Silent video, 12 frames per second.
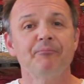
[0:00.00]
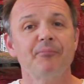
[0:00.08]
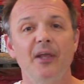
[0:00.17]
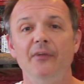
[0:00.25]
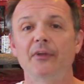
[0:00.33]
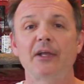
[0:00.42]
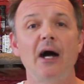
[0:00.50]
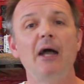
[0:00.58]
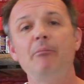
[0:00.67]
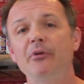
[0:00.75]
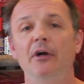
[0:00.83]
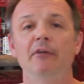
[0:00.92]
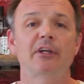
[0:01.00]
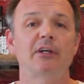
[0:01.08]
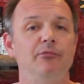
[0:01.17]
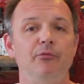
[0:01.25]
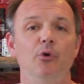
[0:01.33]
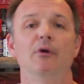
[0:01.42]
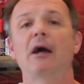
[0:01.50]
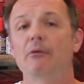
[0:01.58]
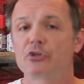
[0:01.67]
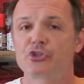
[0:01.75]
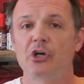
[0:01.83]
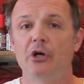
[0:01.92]
and the guy put on like a 4-hour
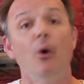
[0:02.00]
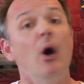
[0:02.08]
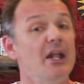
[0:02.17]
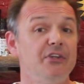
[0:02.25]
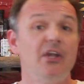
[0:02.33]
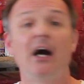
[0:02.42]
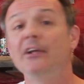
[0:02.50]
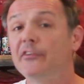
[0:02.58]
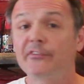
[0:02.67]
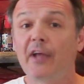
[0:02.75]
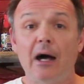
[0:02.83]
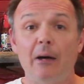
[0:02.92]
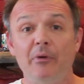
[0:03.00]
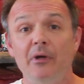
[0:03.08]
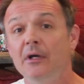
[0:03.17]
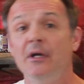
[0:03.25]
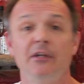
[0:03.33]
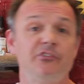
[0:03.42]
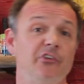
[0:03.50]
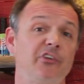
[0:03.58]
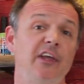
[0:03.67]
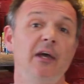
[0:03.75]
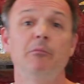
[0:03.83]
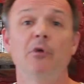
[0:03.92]
show non-stop. Just
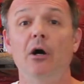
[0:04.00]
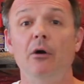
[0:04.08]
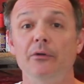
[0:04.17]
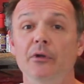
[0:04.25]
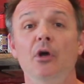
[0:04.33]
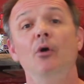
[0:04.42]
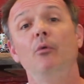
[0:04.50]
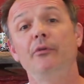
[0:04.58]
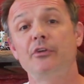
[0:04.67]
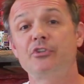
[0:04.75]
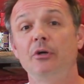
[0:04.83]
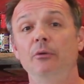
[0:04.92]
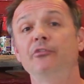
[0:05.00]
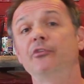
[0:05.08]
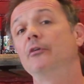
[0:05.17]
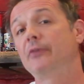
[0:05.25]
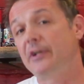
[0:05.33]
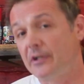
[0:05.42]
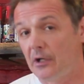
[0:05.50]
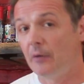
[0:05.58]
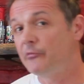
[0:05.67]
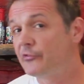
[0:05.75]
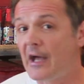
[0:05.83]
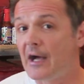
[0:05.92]
kept going. When the show was over, he
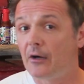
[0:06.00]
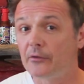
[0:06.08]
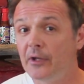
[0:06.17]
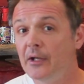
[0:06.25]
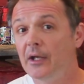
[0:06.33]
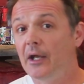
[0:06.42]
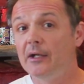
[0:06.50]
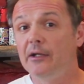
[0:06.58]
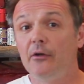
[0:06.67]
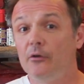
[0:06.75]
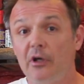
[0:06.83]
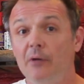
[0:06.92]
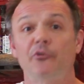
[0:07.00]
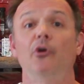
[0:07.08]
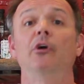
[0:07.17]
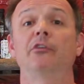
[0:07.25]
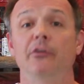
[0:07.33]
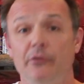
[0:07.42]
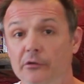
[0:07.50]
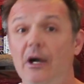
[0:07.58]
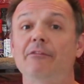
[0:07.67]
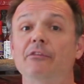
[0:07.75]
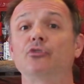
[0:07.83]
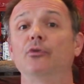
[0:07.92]
comes down and he'll come talk to you. He'll
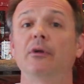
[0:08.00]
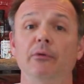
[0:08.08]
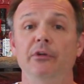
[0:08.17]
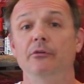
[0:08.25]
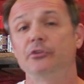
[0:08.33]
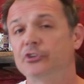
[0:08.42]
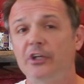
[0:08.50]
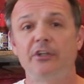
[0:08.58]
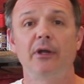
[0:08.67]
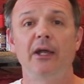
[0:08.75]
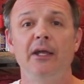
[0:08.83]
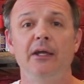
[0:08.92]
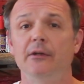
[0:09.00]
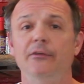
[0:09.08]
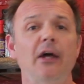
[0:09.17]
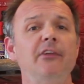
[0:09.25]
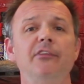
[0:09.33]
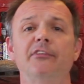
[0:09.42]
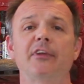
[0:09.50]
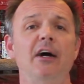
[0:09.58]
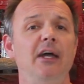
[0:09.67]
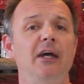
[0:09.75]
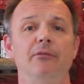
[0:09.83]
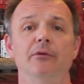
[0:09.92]
have a drink with you. He'll shake your hand. The nicest guy
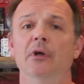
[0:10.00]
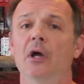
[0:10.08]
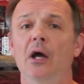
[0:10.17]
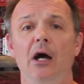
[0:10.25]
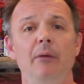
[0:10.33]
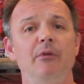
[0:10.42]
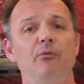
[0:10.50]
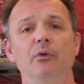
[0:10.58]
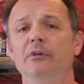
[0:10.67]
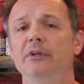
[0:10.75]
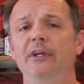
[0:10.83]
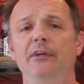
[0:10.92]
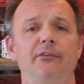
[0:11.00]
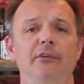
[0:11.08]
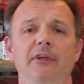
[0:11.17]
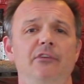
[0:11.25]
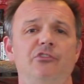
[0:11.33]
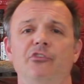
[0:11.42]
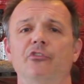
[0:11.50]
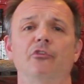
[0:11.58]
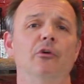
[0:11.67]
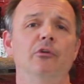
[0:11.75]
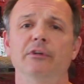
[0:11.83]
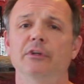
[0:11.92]
ever. I mean, really, he's just
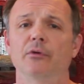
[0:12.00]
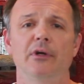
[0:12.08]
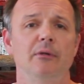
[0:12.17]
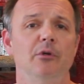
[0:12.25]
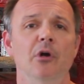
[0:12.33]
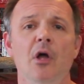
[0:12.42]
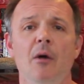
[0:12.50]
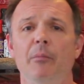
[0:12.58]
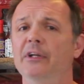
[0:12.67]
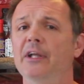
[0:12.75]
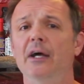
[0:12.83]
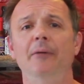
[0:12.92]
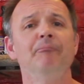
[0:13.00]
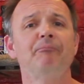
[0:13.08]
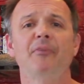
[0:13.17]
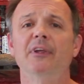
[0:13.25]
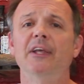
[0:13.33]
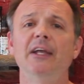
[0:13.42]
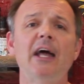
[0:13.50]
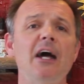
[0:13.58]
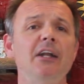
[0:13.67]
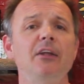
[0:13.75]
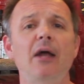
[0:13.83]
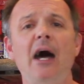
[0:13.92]
totally incredible. But yeah, get out
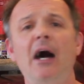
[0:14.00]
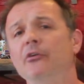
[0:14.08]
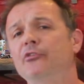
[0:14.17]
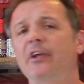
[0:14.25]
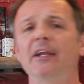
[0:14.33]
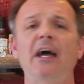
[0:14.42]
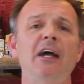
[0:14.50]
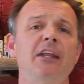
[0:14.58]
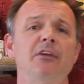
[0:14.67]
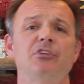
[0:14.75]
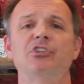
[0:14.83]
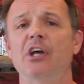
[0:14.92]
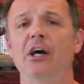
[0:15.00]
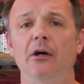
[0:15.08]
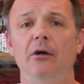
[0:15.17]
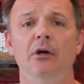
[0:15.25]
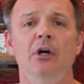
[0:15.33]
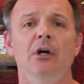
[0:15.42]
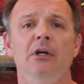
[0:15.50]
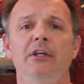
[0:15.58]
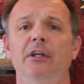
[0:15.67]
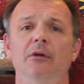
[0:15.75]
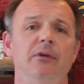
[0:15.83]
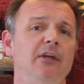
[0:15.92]
of your house, get out of your shell.
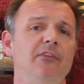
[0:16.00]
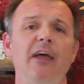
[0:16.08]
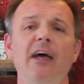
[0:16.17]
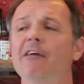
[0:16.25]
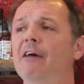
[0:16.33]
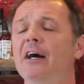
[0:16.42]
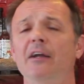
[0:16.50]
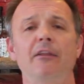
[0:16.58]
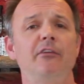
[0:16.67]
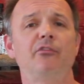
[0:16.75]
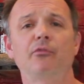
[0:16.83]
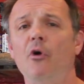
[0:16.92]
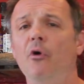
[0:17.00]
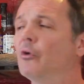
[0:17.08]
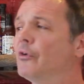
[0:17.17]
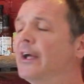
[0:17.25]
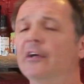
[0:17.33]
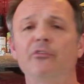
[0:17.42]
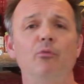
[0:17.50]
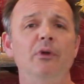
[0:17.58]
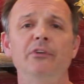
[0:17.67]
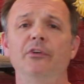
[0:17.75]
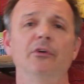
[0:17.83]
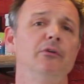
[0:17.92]
You know, get the hell out of this cold ass
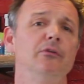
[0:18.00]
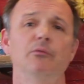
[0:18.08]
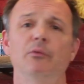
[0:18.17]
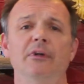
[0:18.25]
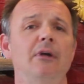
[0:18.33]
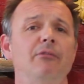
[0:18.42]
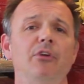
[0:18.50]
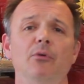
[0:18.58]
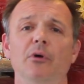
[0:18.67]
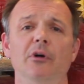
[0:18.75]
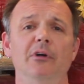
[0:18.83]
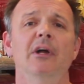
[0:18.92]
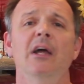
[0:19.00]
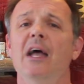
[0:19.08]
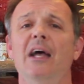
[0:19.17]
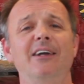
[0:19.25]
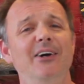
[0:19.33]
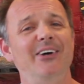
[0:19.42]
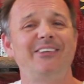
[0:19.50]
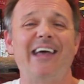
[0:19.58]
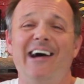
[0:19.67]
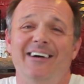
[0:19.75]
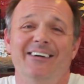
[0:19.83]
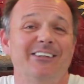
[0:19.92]
winter wherever you are, and
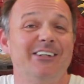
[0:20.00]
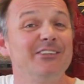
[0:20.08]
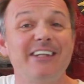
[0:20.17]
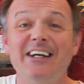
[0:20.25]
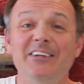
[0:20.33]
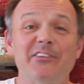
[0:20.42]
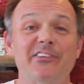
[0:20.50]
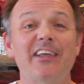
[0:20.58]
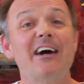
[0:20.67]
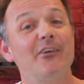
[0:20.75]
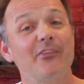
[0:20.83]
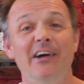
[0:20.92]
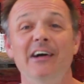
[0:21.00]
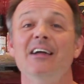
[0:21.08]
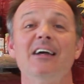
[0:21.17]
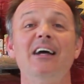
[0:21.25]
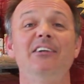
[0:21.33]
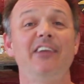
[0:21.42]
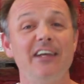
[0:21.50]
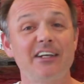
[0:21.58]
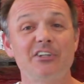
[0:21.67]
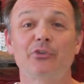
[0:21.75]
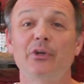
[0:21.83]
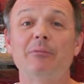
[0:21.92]
go down south. And take
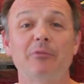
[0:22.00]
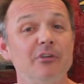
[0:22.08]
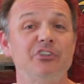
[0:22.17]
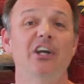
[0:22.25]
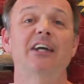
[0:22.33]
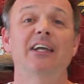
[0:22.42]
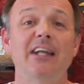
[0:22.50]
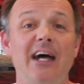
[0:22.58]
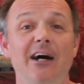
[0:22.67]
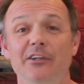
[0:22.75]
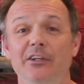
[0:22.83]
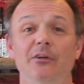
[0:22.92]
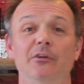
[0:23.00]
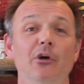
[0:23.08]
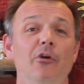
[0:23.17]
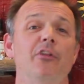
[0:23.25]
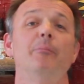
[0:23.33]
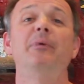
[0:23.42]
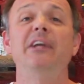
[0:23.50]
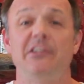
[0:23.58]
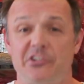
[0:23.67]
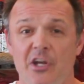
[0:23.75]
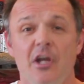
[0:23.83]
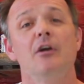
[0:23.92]
a trip, go check it out. You know, go to the
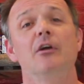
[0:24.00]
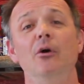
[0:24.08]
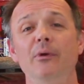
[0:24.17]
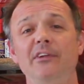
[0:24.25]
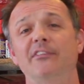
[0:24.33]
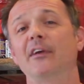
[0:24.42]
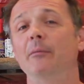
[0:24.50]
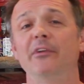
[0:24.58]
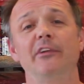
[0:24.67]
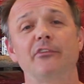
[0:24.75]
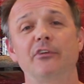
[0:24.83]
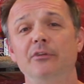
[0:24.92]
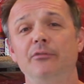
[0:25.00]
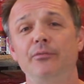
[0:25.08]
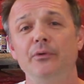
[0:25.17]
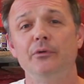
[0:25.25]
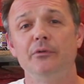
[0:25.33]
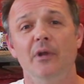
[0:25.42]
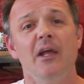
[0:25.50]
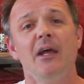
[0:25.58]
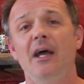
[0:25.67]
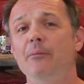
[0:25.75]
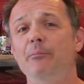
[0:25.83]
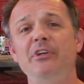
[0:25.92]
beach, go eat some of this good food,
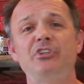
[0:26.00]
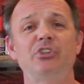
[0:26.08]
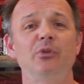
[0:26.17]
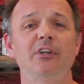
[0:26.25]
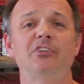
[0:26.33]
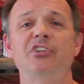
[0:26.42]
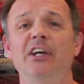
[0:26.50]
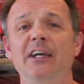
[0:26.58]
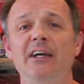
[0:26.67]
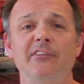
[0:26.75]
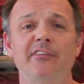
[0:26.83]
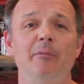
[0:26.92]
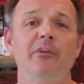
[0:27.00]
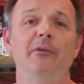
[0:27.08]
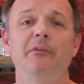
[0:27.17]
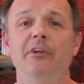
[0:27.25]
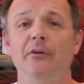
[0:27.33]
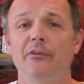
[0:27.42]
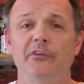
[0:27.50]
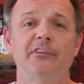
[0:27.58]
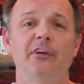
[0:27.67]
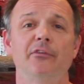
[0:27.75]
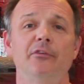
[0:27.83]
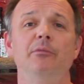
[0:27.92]
and be sure to check out some of the, you know, the
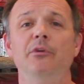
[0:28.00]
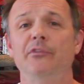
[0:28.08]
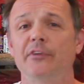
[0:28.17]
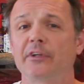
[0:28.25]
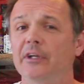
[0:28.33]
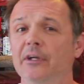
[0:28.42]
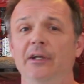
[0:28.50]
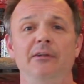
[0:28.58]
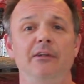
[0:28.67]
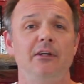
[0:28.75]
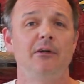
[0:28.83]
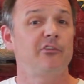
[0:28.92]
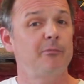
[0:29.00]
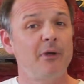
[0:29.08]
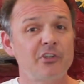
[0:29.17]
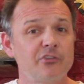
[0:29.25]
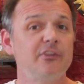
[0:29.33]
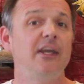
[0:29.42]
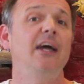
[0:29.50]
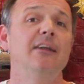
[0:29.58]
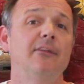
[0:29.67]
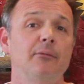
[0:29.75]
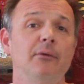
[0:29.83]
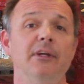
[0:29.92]
southern music, and you know, especially Hank
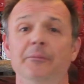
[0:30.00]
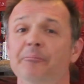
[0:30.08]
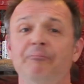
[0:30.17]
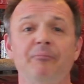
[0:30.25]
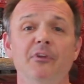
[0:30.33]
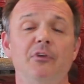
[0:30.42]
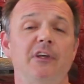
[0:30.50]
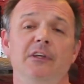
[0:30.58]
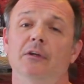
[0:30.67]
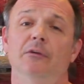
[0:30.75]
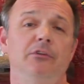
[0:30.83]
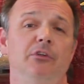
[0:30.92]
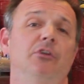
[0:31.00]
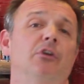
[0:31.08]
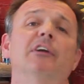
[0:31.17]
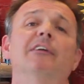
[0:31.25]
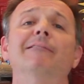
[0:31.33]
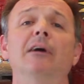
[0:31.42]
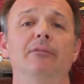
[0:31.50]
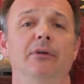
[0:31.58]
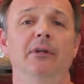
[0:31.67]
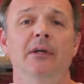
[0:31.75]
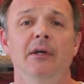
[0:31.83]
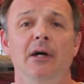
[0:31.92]
3. You're gonna love it.
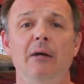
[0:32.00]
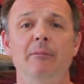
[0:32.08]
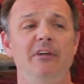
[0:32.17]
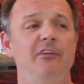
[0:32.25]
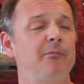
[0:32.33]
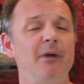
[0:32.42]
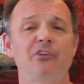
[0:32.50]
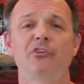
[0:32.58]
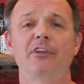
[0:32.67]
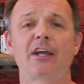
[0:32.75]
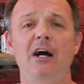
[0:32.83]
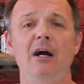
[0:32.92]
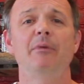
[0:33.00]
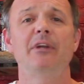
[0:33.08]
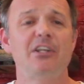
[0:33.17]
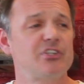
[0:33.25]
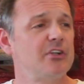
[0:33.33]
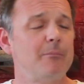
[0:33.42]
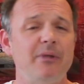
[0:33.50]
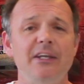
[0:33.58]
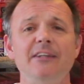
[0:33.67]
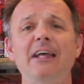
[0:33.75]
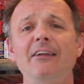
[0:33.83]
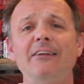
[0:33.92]
I mean, especially the combination of
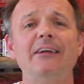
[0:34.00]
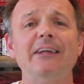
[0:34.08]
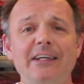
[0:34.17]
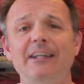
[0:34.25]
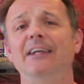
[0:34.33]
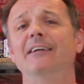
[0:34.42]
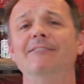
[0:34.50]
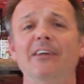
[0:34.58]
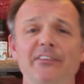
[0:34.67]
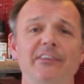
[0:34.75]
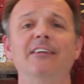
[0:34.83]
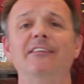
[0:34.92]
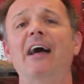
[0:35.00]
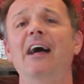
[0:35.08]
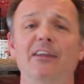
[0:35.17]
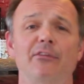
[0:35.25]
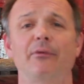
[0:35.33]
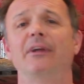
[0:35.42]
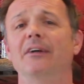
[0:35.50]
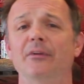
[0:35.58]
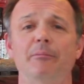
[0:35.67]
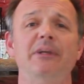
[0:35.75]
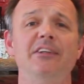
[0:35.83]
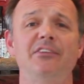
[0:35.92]
being down there eating and listening to Hank 3 on the
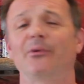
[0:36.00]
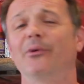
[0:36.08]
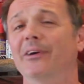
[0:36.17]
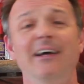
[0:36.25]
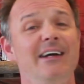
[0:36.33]
beach, or